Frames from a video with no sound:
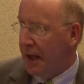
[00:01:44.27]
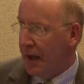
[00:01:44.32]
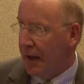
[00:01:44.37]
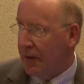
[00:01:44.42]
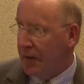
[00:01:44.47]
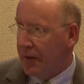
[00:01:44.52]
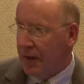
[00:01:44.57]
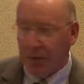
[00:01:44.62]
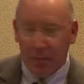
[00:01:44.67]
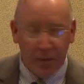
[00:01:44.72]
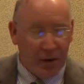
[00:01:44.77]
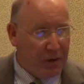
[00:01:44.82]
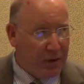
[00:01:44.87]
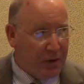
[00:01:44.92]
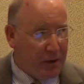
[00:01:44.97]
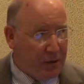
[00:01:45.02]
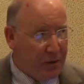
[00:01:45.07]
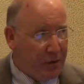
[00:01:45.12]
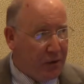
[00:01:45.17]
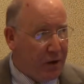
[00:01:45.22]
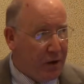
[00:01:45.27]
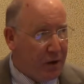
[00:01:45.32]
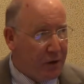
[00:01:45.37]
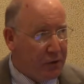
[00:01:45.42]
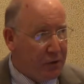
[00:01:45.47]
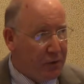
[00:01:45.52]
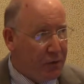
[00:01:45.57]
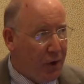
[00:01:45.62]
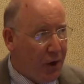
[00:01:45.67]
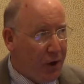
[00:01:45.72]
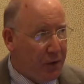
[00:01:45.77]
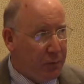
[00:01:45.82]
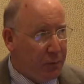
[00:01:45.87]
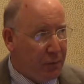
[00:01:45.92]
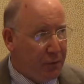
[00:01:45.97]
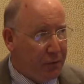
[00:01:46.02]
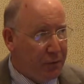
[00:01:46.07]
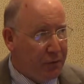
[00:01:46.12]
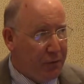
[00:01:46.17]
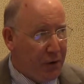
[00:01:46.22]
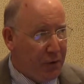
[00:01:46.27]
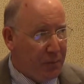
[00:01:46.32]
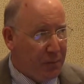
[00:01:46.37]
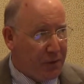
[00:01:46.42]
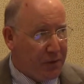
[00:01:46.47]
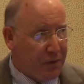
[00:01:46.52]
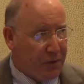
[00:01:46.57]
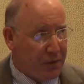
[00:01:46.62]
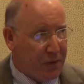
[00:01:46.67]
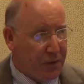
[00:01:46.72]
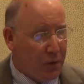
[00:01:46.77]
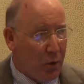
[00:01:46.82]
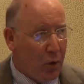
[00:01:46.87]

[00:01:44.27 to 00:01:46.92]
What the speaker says: and the American College of Hospital Pharmacists.